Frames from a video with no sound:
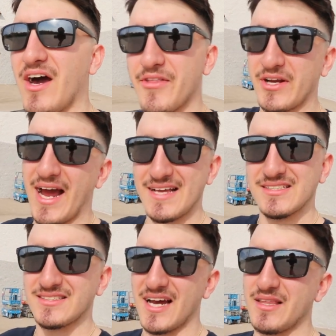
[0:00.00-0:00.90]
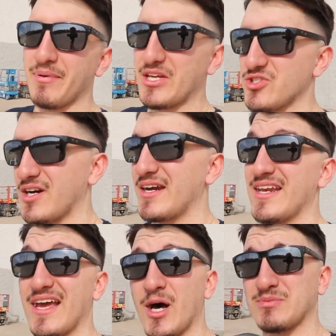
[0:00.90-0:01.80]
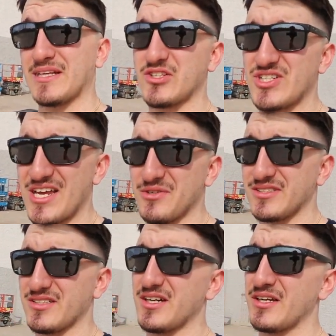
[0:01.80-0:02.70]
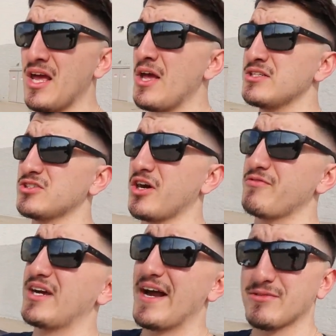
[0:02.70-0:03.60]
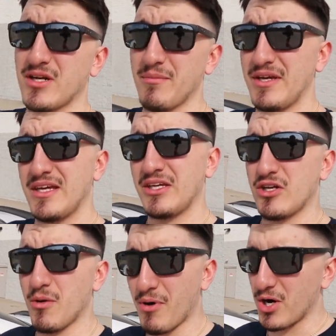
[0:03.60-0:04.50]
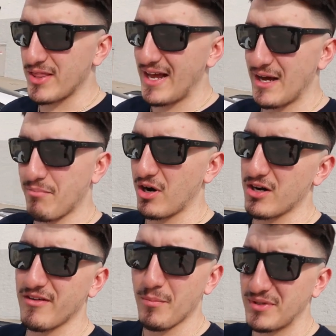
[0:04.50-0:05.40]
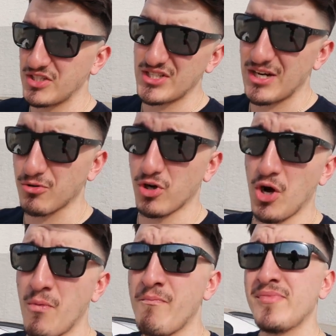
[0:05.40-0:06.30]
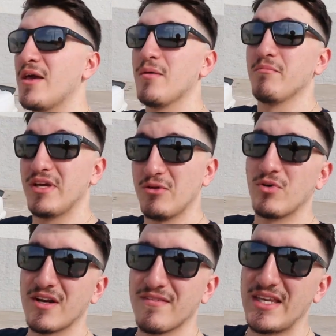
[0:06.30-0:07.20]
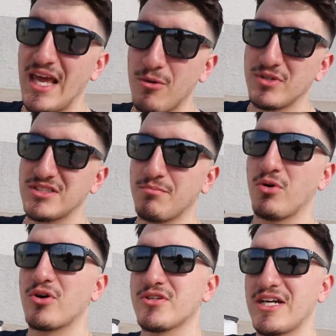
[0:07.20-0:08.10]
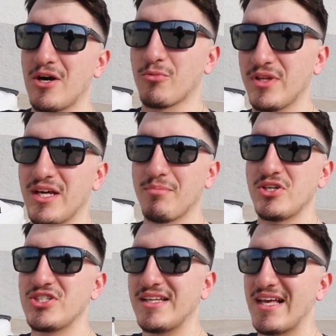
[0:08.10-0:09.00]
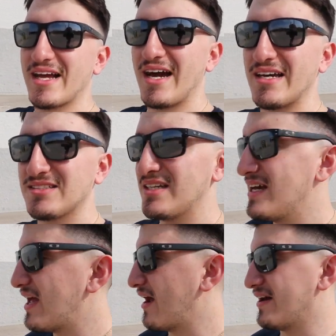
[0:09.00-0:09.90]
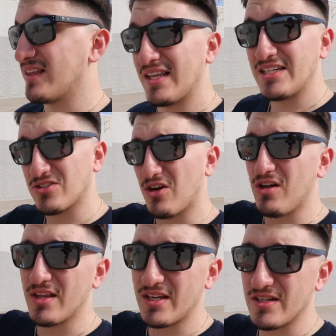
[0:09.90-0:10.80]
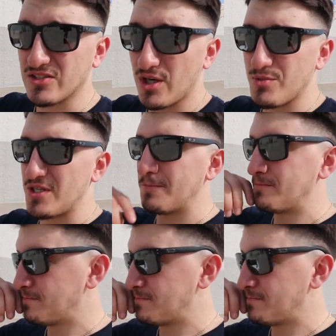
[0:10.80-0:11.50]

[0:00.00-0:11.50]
the other guys inside the Patreon, and it helps out the channel a ton. So if you guys want to be, you know, a part of that, a part of helping this channel grow, being one of the day one supporters, I'll really appreciate that, guys. The links are all in the description.